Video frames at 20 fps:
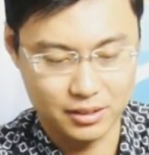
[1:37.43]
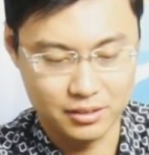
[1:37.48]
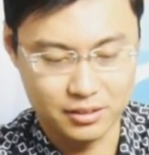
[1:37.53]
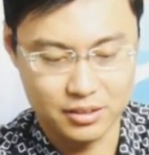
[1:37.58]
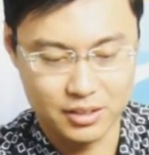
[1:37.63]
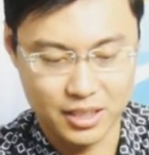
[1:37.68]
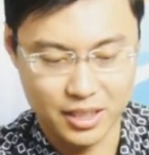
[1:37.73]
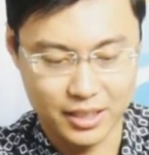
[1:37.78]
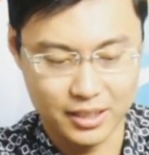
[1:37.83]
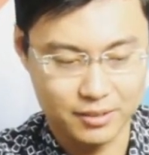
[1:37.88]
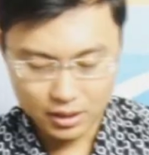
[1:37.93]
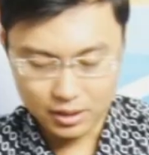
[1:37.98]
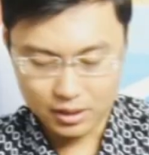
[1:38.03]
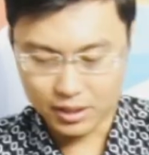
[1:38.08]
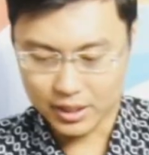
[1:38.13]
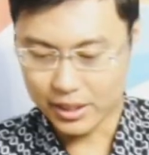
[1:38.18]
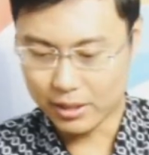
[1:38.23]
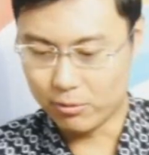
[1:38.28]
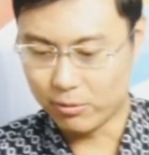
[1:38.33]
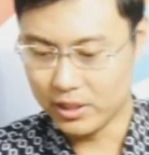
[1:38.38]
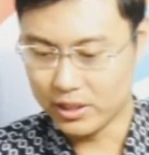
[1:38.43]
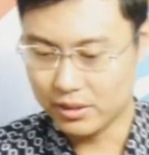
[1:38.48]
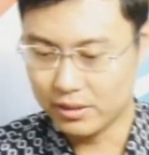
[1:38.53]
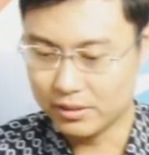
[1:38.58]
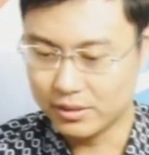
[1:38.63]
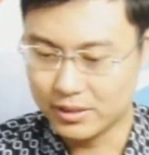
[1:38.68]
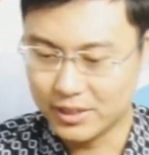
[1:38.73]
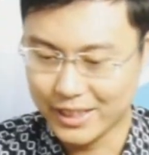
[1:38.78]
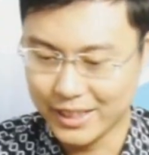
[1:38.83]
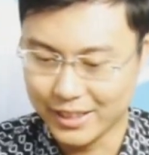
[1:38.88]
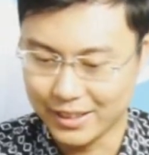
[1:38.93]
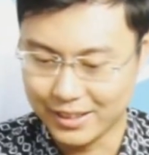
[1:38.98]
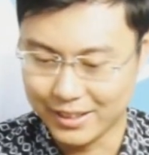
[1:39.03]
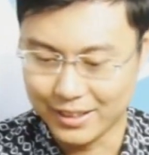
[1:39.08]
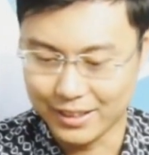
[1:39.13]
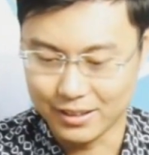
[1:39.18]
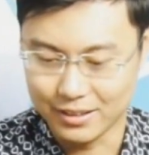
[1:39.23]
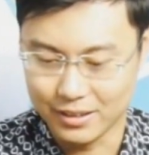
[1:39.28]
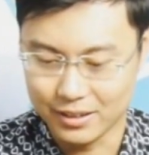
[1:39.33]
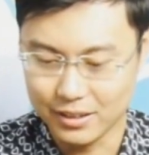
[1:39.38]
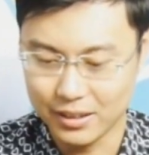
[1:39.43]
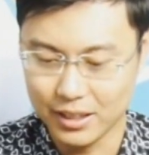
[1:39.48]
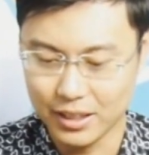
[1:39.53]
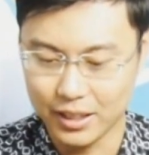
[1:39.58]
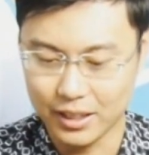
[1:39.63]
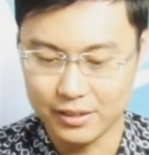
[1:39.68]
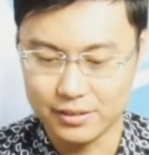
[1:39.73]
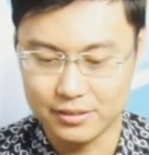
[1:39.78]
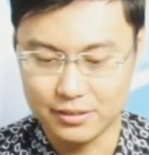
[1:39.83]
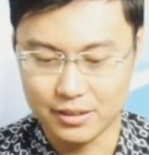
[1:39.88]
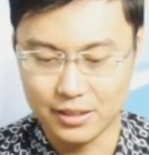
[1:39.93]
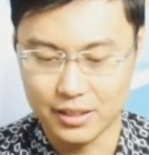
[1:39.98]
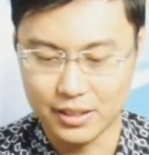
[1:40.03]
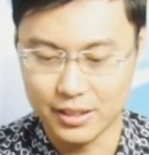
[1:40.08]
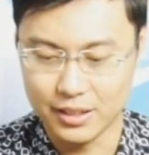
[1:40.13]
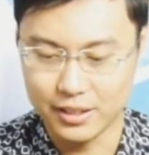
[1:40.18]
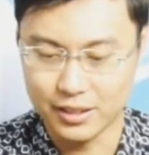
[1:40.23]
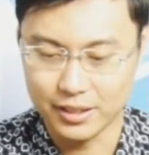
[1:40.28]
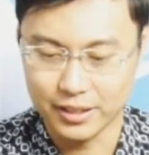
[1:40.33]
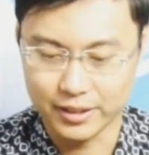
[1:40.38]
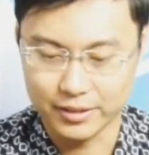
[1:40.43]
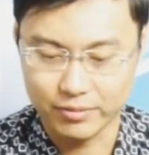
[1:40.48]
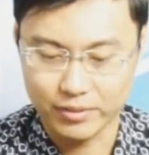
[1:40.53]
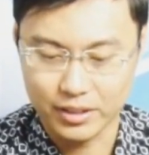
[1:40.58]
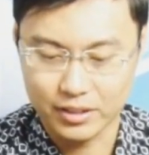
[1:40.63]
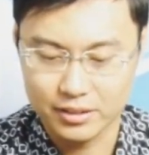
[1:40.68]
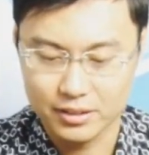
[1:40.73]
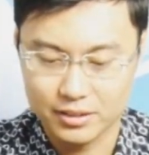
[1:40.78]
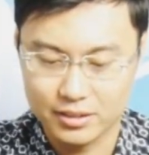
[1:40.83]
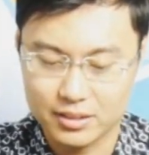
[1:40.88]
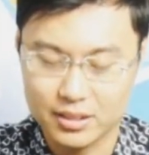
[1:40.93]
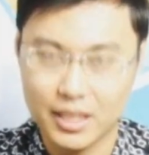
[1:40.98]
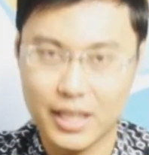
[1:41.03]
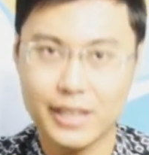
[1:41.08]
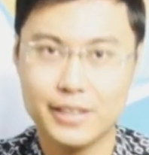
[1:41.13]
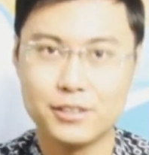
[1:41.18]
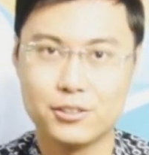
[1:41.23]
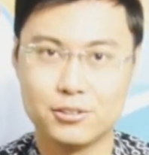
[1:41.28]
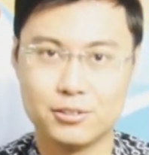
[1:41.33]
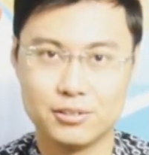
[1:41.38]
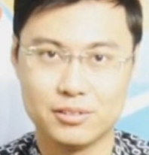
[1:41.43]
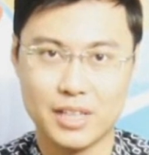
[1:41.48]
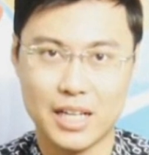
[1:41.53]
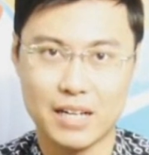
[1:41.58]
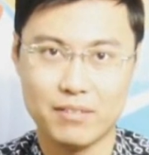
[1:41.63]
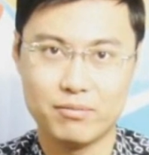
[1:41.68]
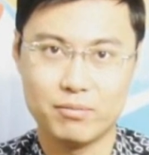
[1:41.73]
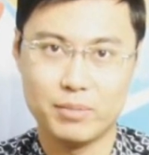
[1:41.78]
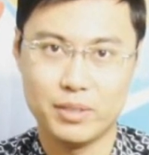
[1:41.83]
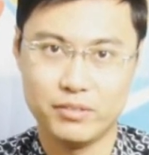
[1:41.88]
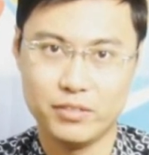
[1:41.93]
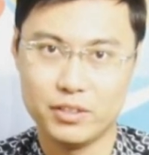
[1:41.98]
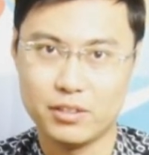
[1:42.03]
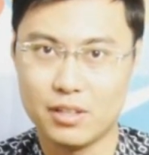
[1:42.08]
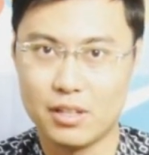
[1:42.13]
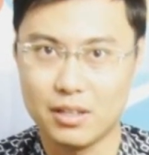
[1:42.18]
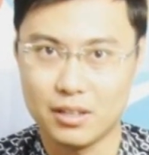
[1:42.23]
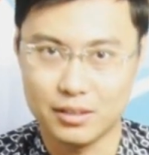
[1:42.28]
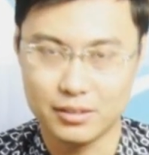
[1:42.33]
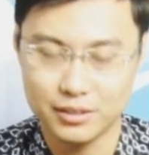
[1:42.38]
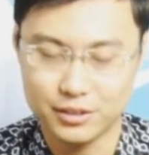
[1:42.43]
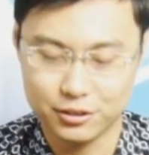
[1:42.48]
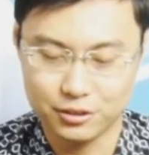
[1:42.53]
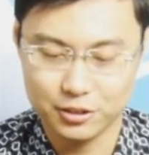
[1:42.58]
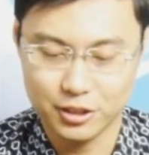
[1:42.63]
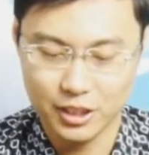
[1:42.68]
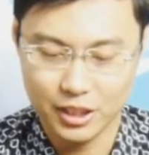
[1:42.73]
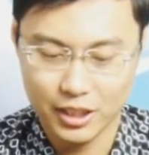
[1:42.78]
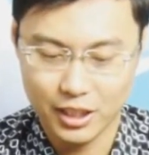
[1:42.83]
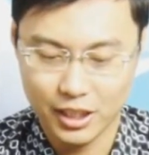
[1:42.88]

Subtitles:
inside. Okay, what you're seeing here is the Skyzone FPV goggles,